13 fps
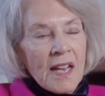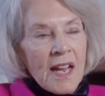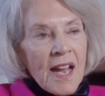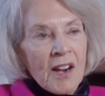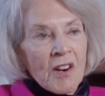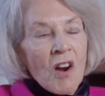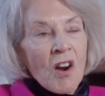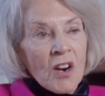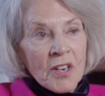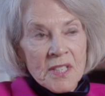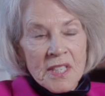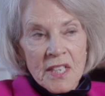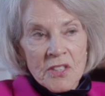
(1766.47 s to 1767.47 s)
our
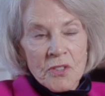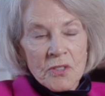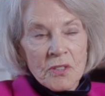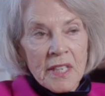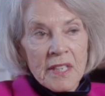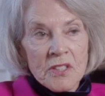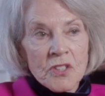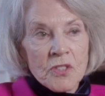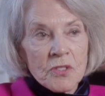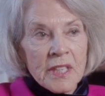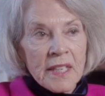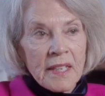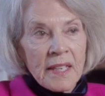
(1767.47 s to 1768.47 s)
architectural
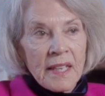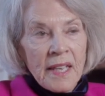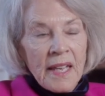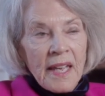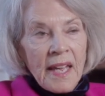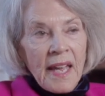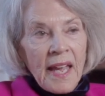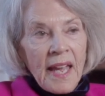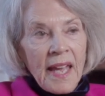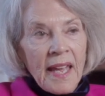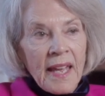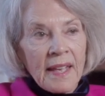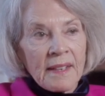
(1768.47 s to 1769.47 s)
history
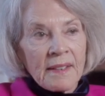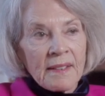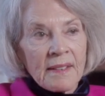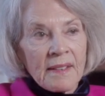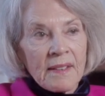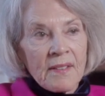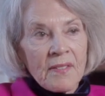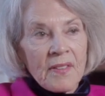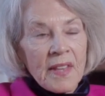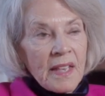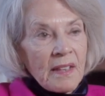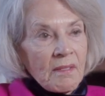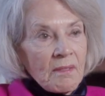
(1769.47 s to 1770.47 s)
and
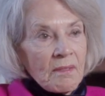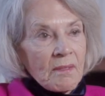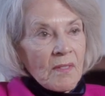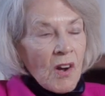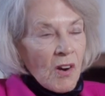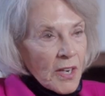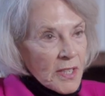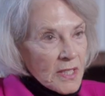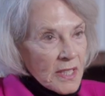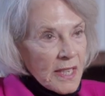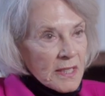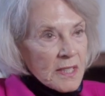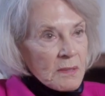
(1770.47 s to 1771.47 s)
the
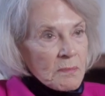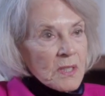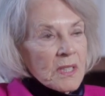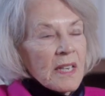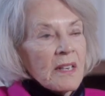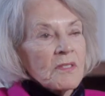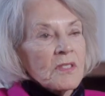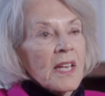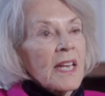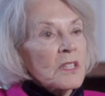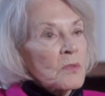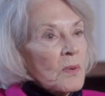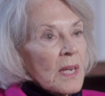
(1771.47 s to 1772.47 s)
architects themselves,
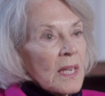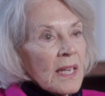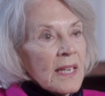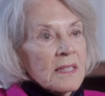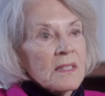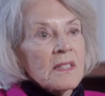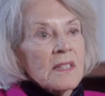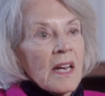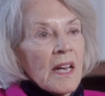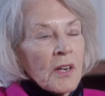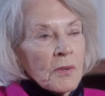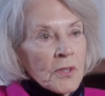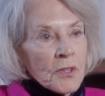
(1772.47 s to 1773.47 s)
as well as the
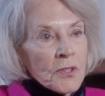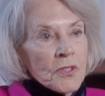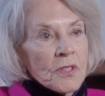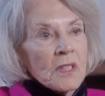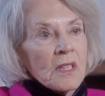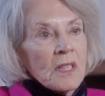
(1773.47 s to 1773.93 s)
owners